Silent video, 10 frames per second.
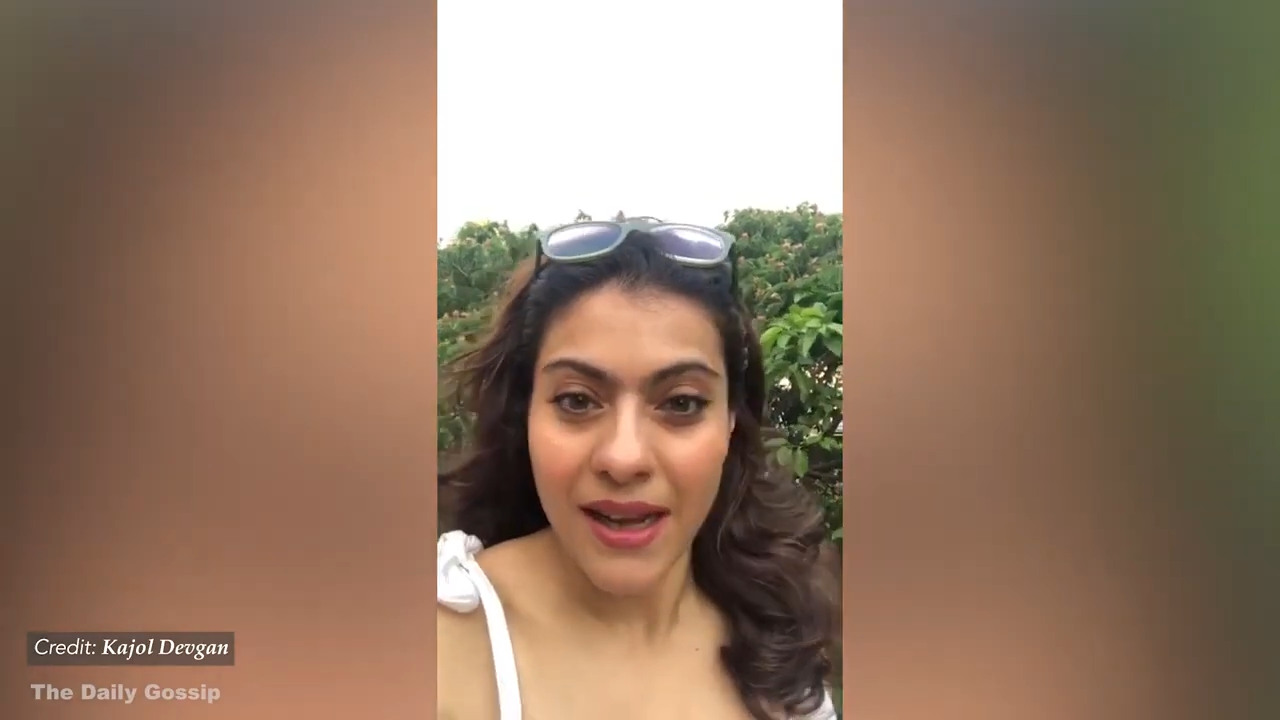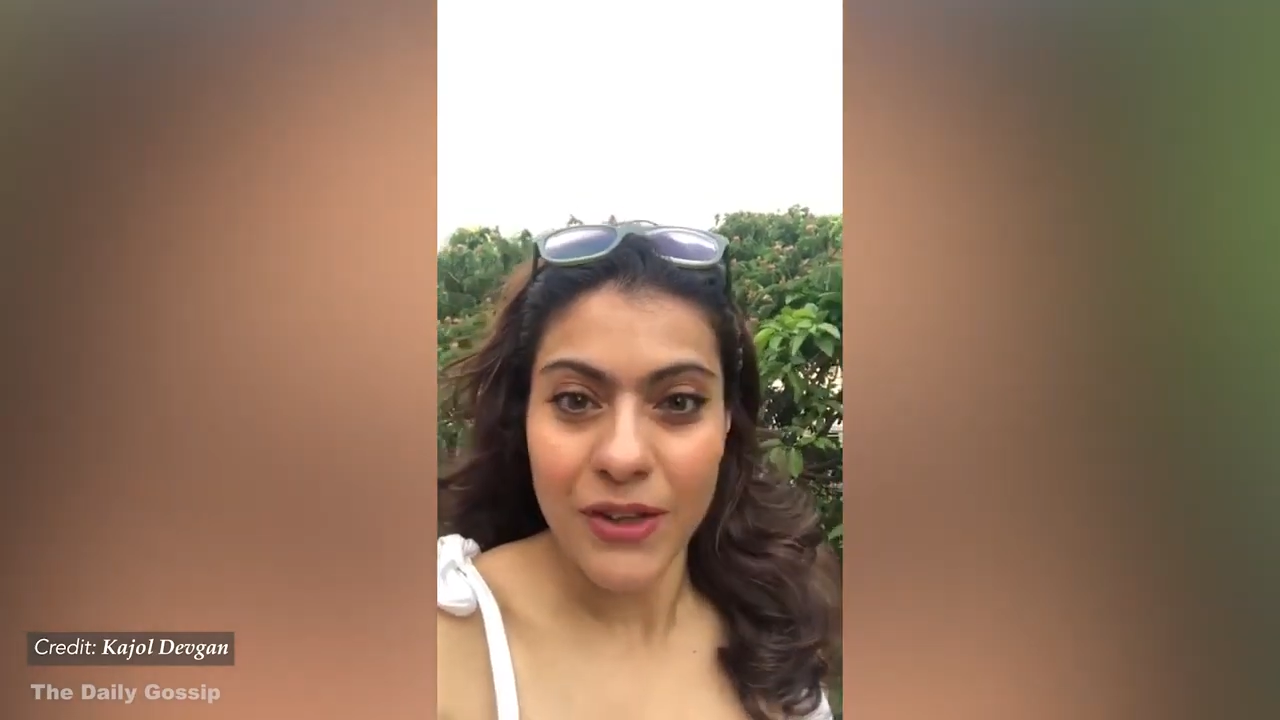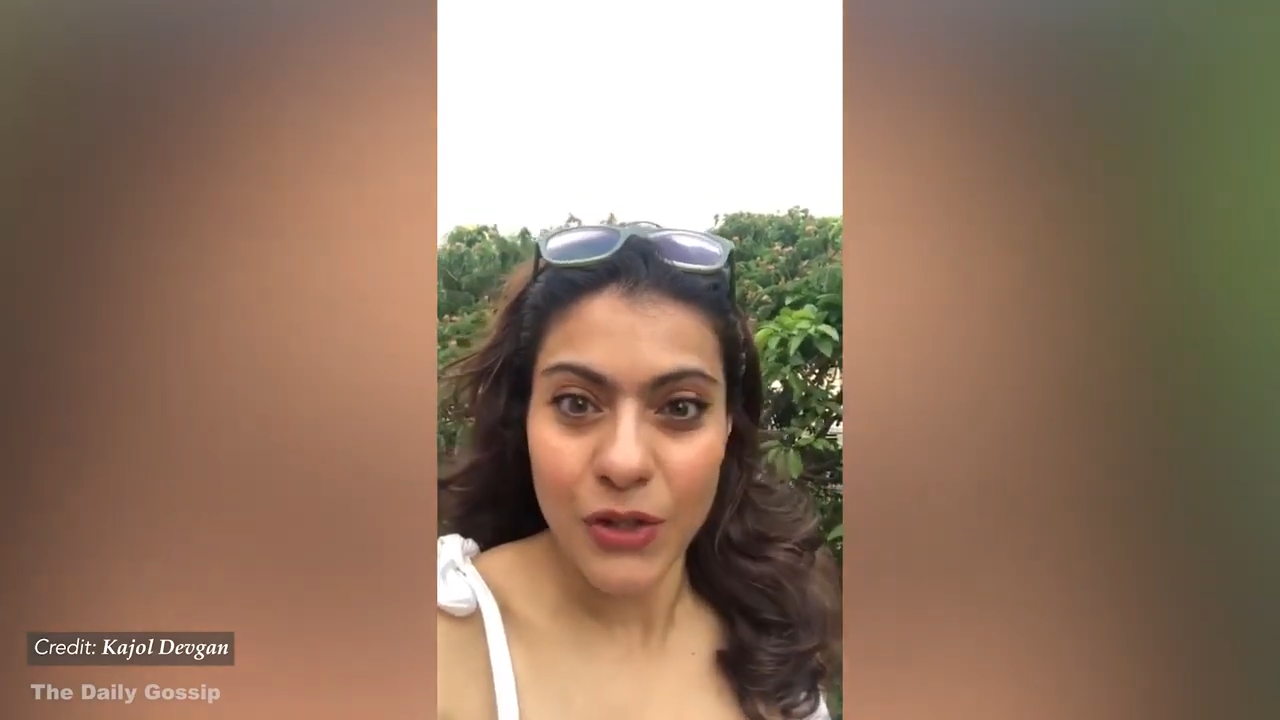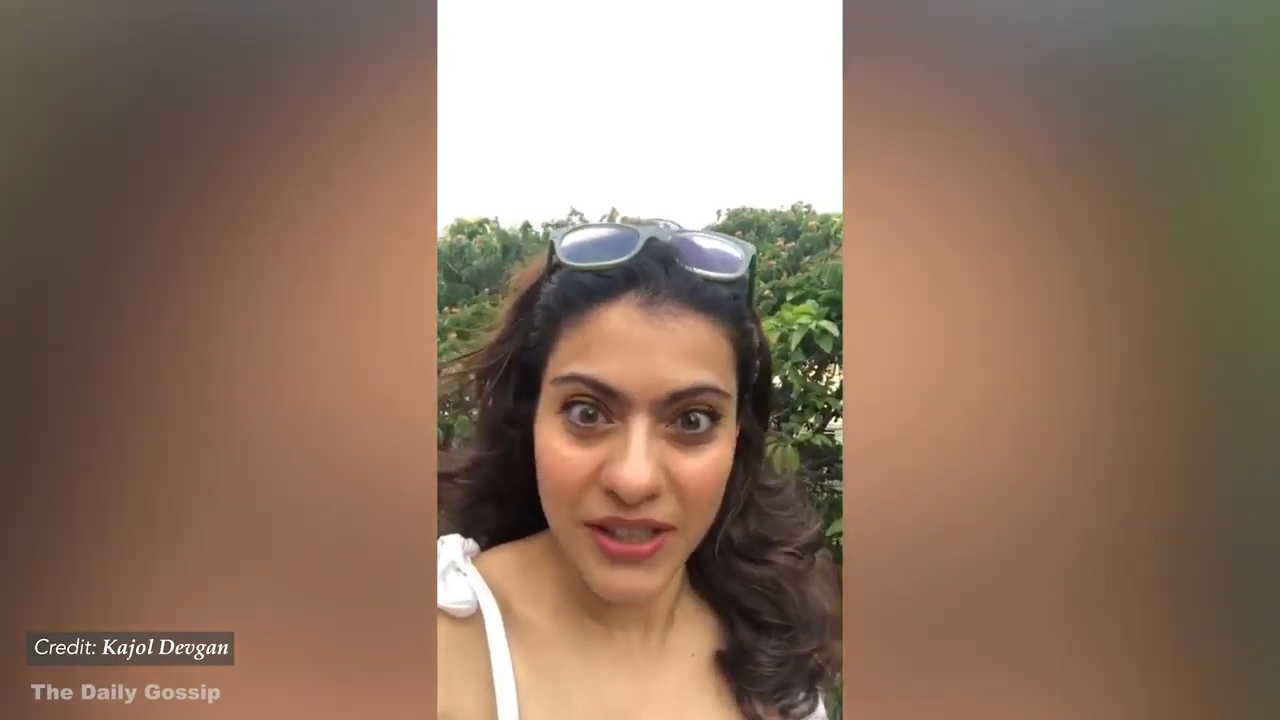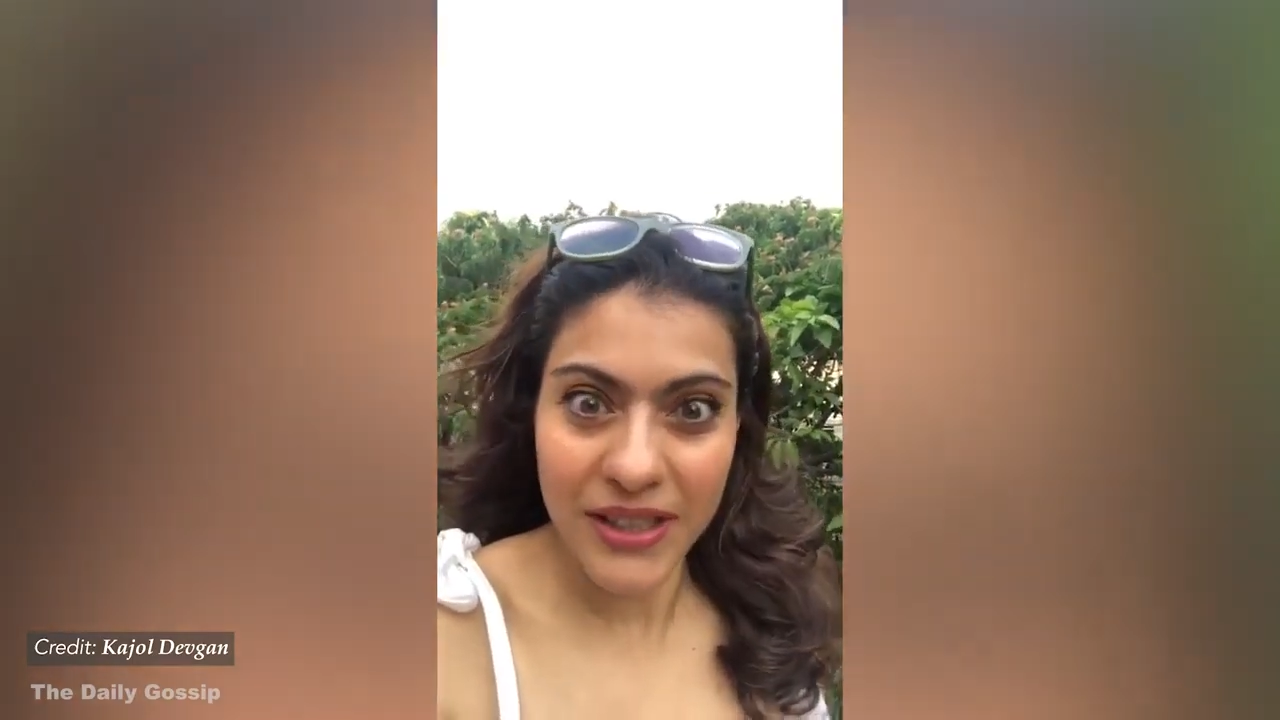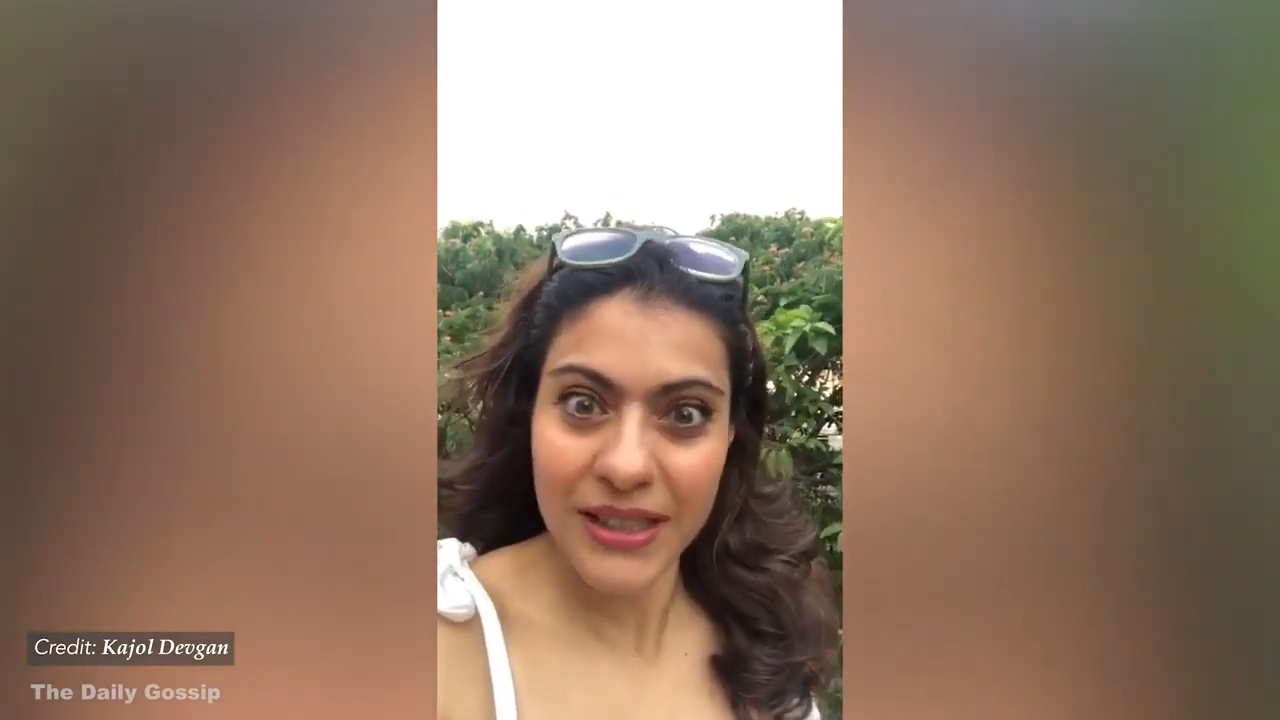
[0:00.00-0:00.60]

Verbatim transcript: you know, take a